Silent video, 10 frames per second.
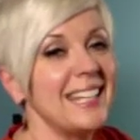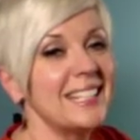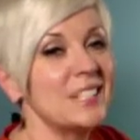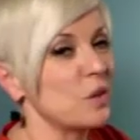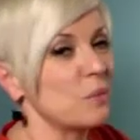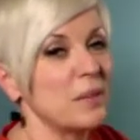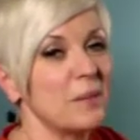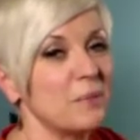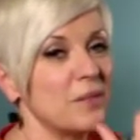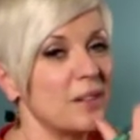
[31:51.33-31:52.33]
don't bring
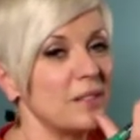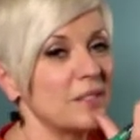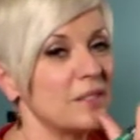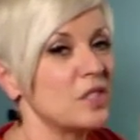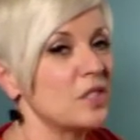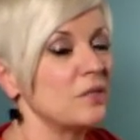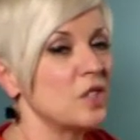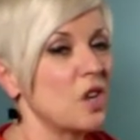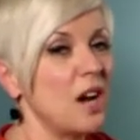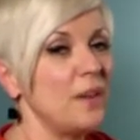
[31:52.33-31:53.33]
up the
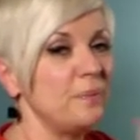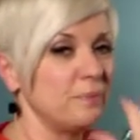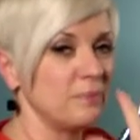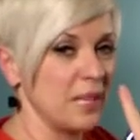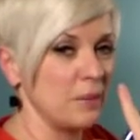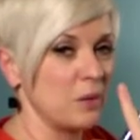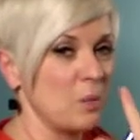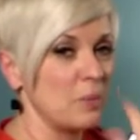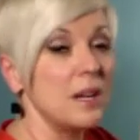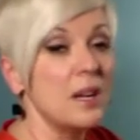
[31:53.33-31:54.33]
jaw, keep it
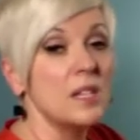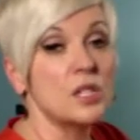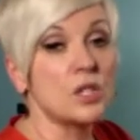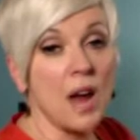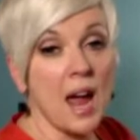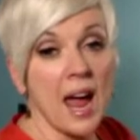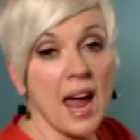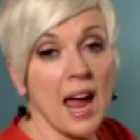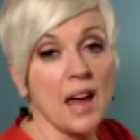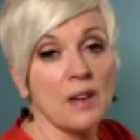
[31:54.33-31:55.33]
open.
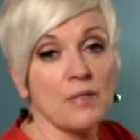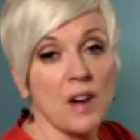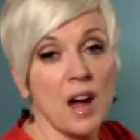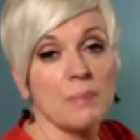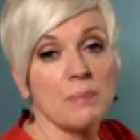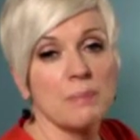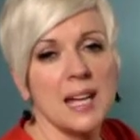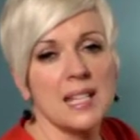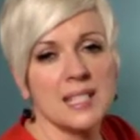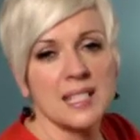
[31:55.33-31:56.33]
Straight from
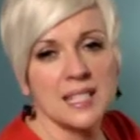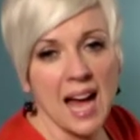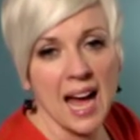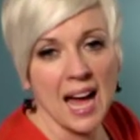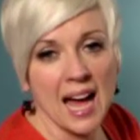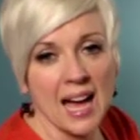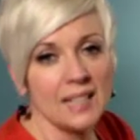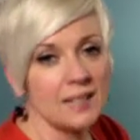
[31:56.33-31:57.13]
inside,